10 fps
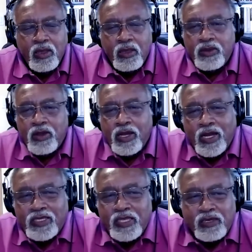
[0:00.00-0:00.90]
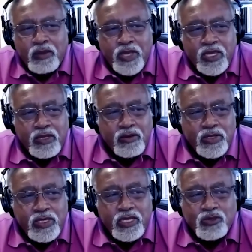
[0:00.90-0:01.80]
No, I think you're making a
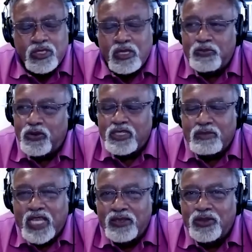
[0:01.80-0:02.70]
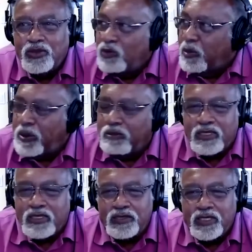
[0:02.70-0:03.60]
really interesting point, James. I know the New Republic
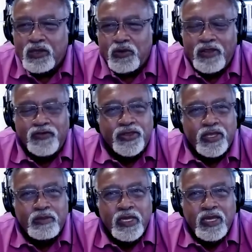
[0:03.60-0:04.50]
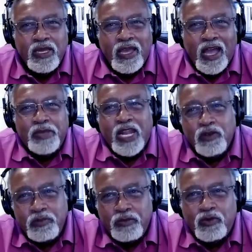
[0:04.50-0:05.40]
because I used to write for them. I mean, I
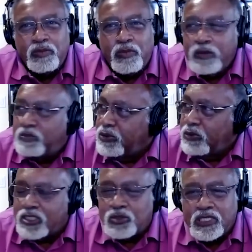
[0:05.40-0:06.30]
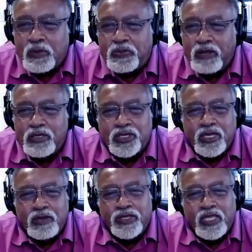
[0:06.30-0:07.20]
remember when Martin Peretz was the publisher
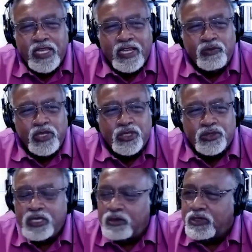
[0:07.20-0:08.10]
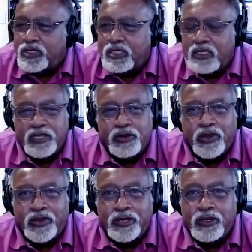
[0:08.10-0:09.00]
there, when Leon Wieseltier was the
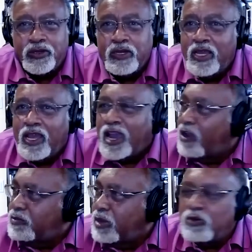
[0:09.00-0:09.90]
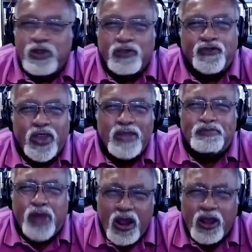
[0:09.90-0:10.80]
literary editor. I remember when Fred
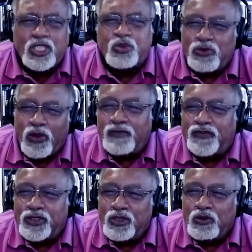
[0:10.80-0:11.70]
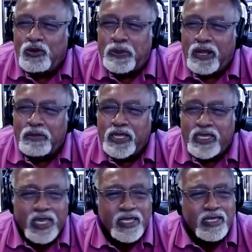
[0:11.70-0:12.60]
Barnes would write for the New Republic,
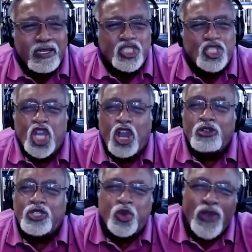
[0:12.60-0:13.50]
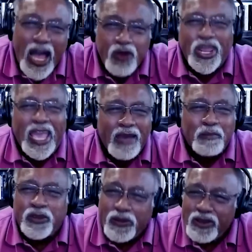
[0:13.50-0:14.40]
and Charles
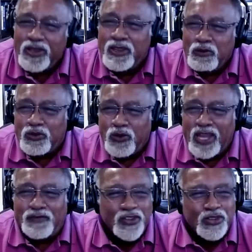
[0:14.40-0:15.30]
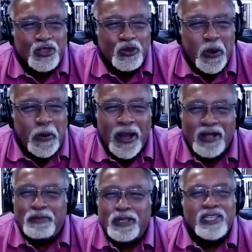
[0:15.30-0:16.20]
Krauthammer would write for the New
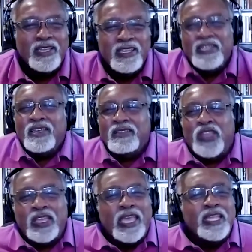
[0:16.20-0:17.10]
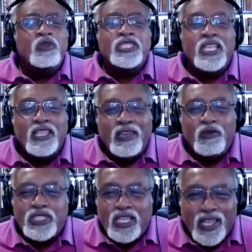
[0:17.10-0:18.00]
Republic. And it was
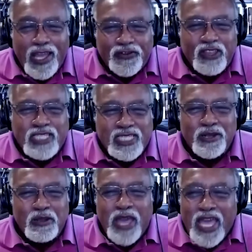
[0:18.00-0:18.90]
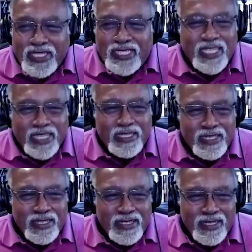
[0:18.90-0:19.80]
a left of center magazine.
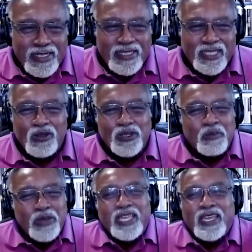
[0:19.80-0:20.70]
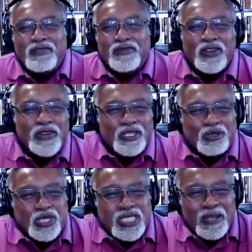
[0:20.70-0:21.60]
So you're making a very
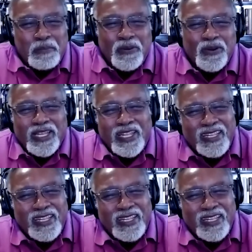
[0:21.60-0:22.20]
interesting point.